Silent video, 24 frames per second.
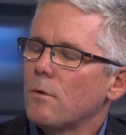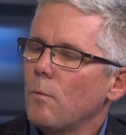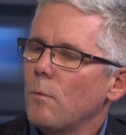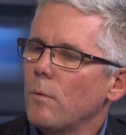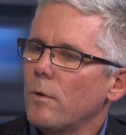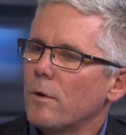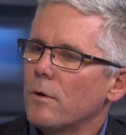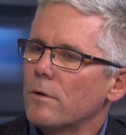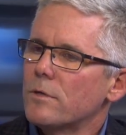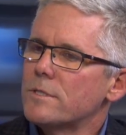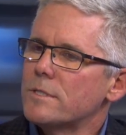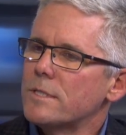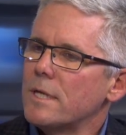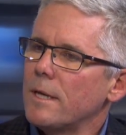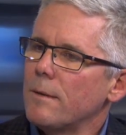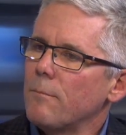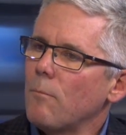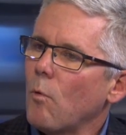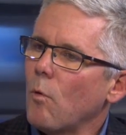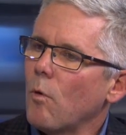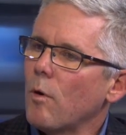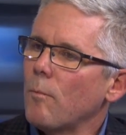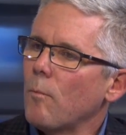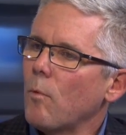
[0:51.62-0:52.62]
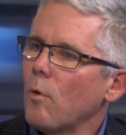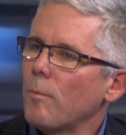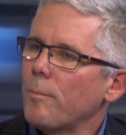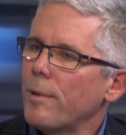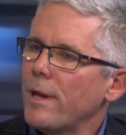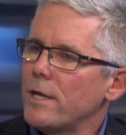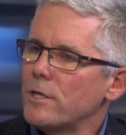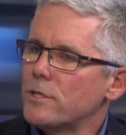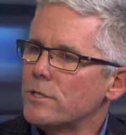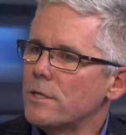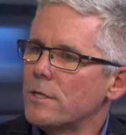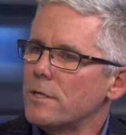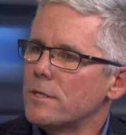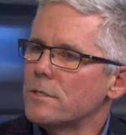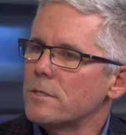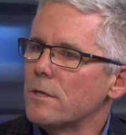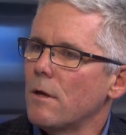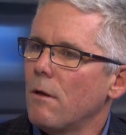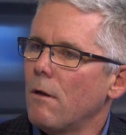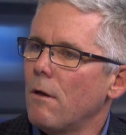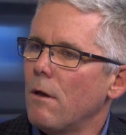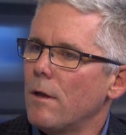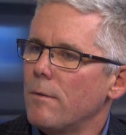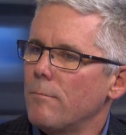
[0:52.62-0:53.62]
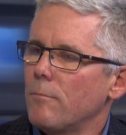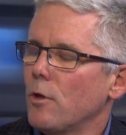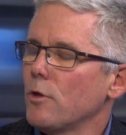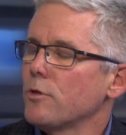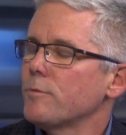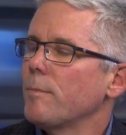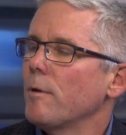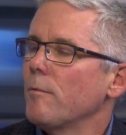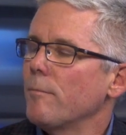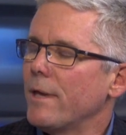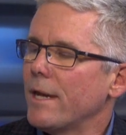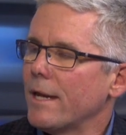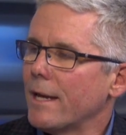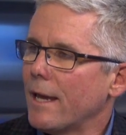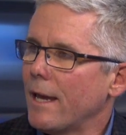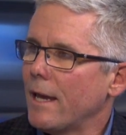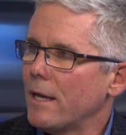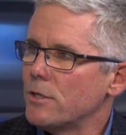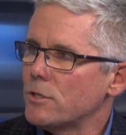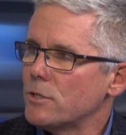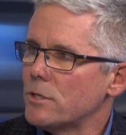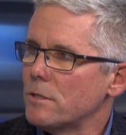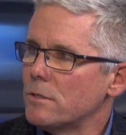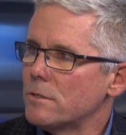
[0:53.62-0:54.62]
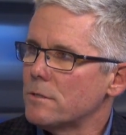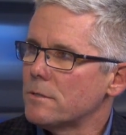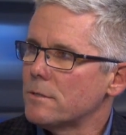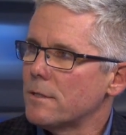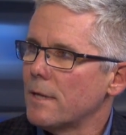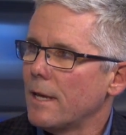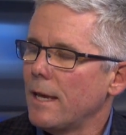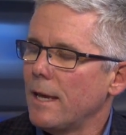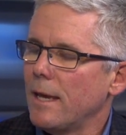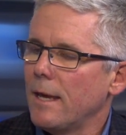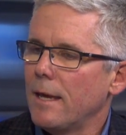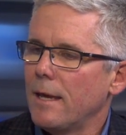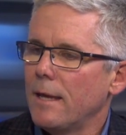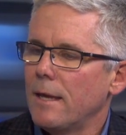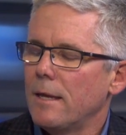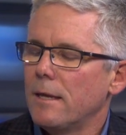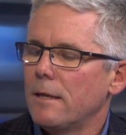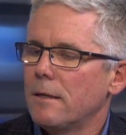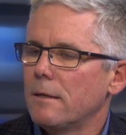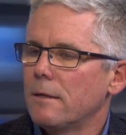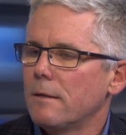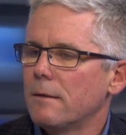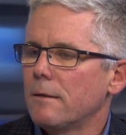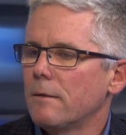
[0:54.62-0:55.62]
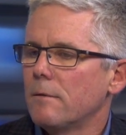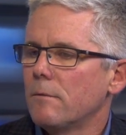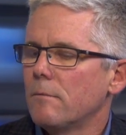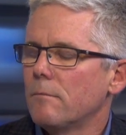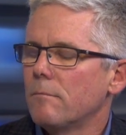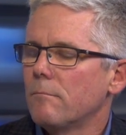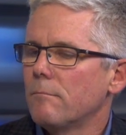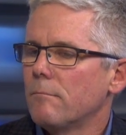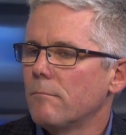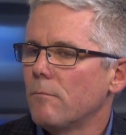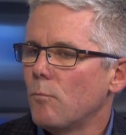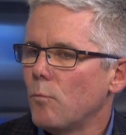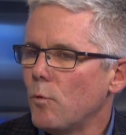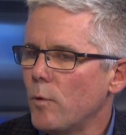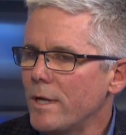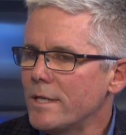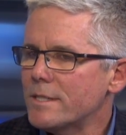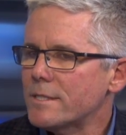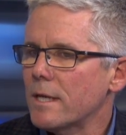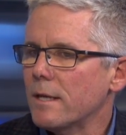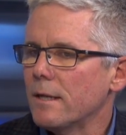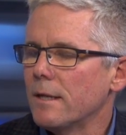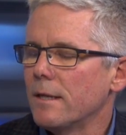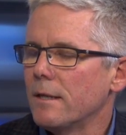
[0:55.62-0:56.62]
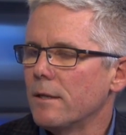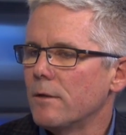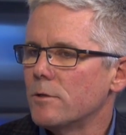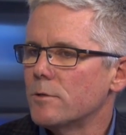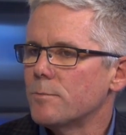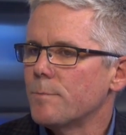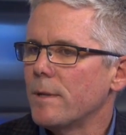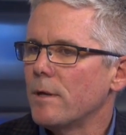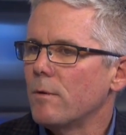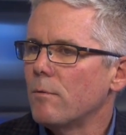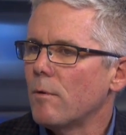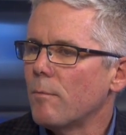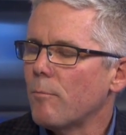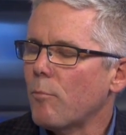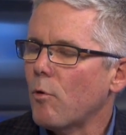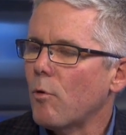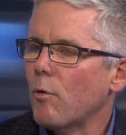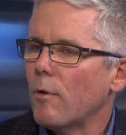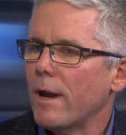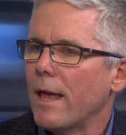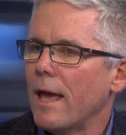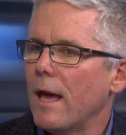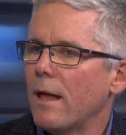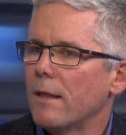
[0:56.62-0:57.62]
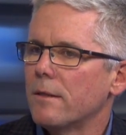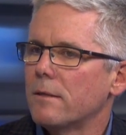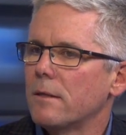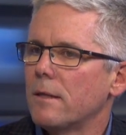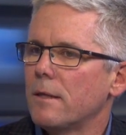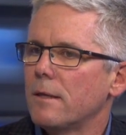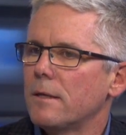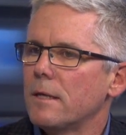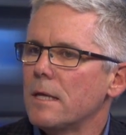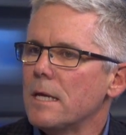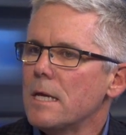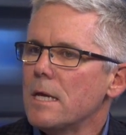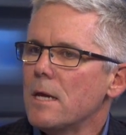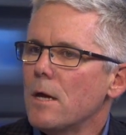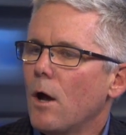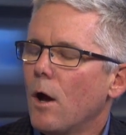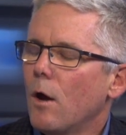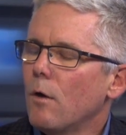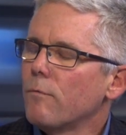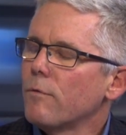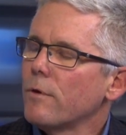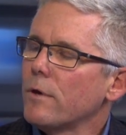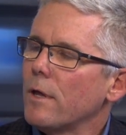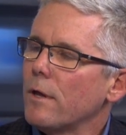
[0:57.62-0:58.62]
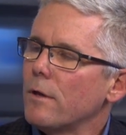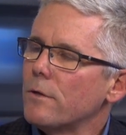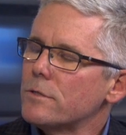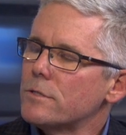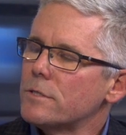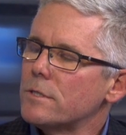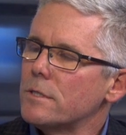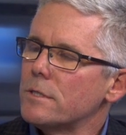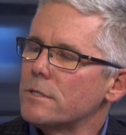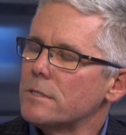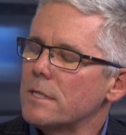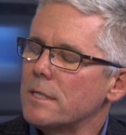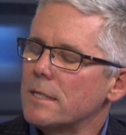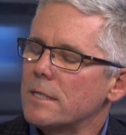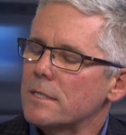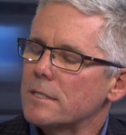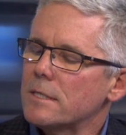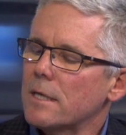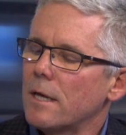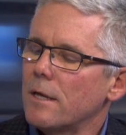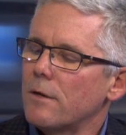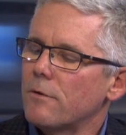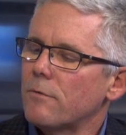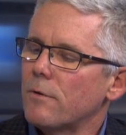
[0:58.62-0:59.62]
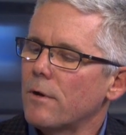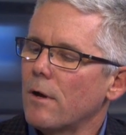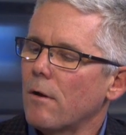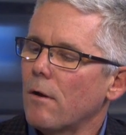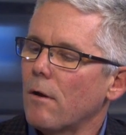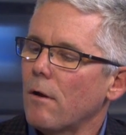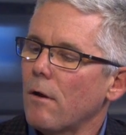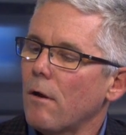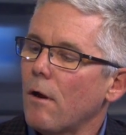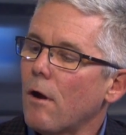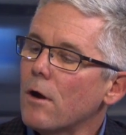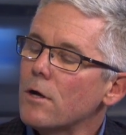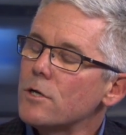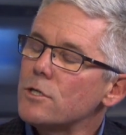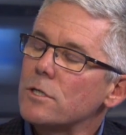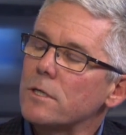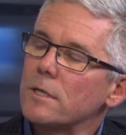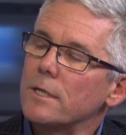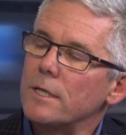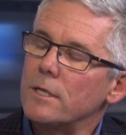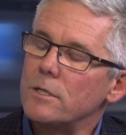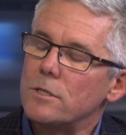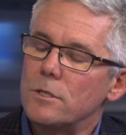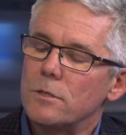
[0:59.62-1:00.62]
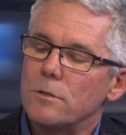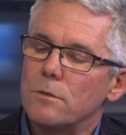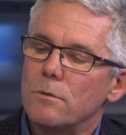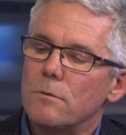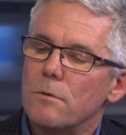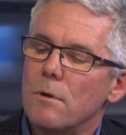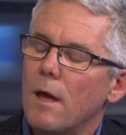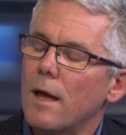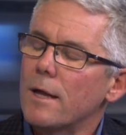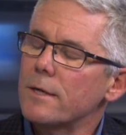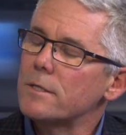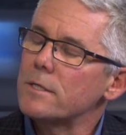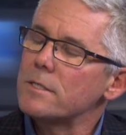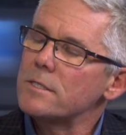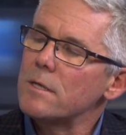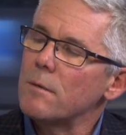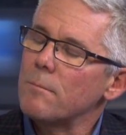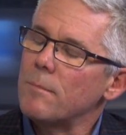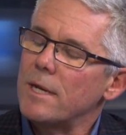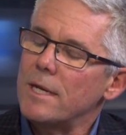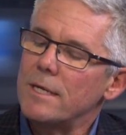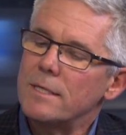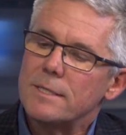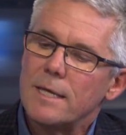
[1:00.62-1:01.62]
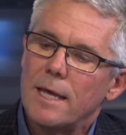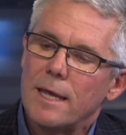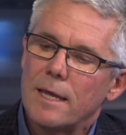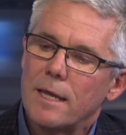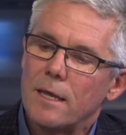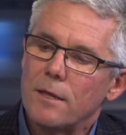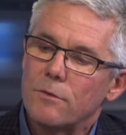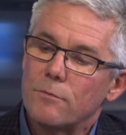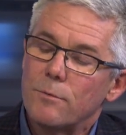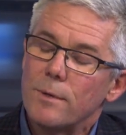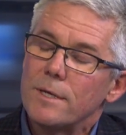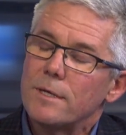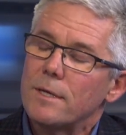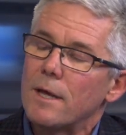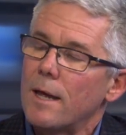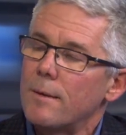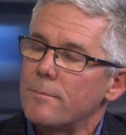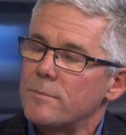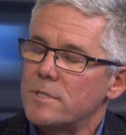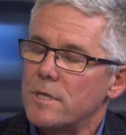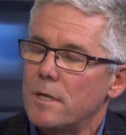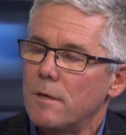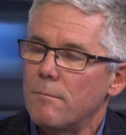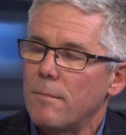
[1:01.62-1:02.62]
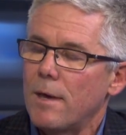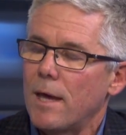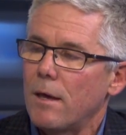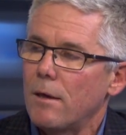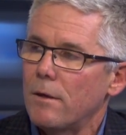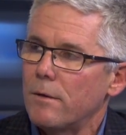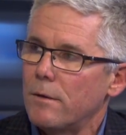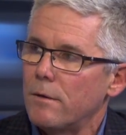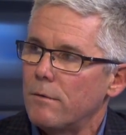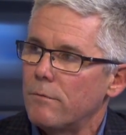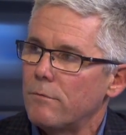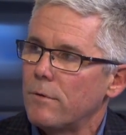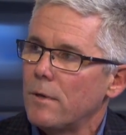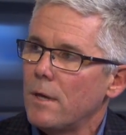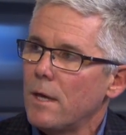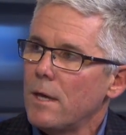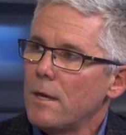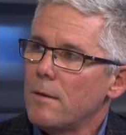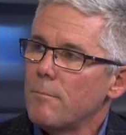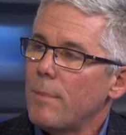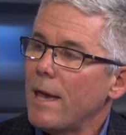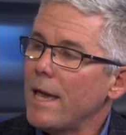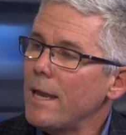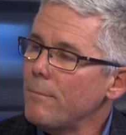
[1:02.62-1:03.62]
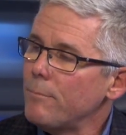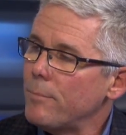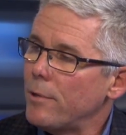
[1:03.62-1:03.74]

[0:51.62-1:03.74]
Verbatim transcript: We're seeing more and more patients on multiple medications. And uh, recently there's been a report out that overdoses in this country are largely due not to somebody taking three times the amount of pain